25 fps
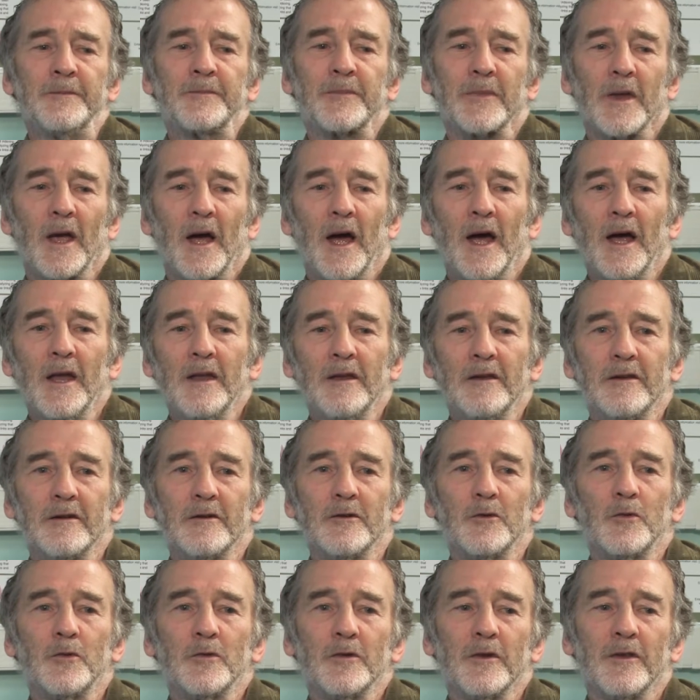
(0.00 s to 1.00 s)
And
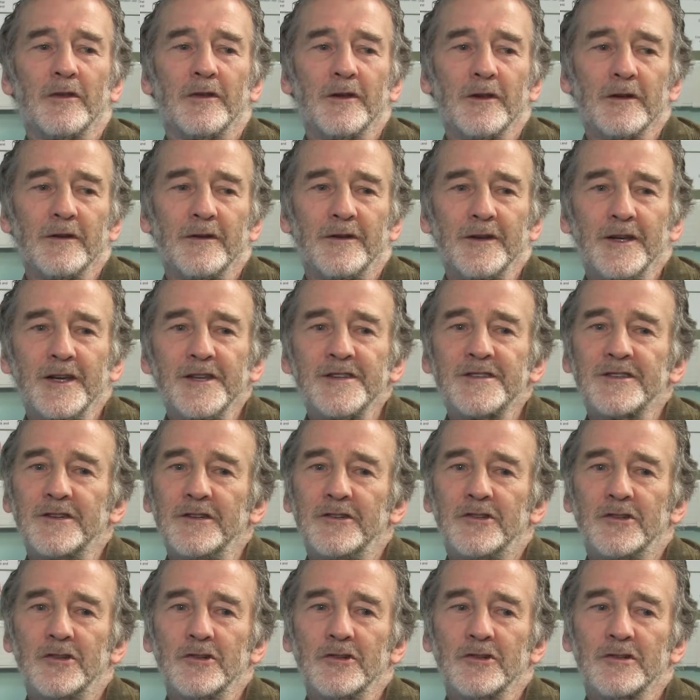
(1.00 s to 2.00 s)
the
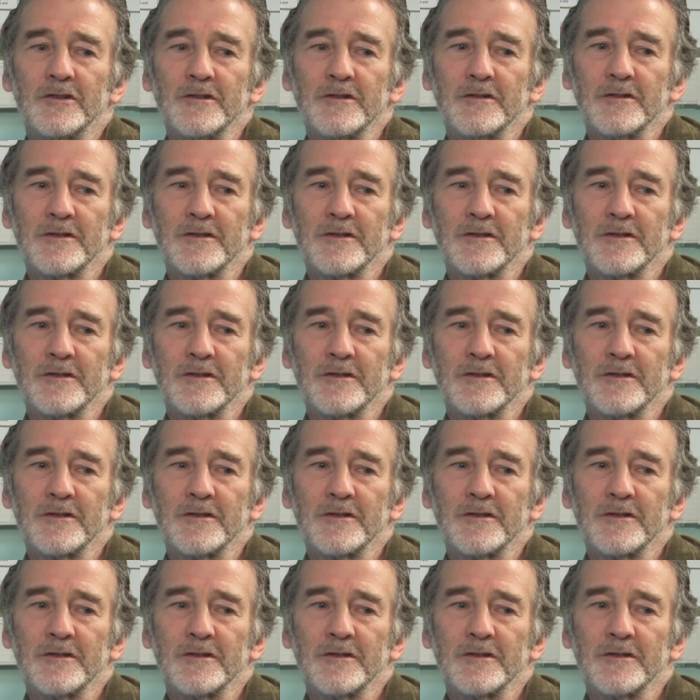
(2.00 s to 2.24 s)
institutions that are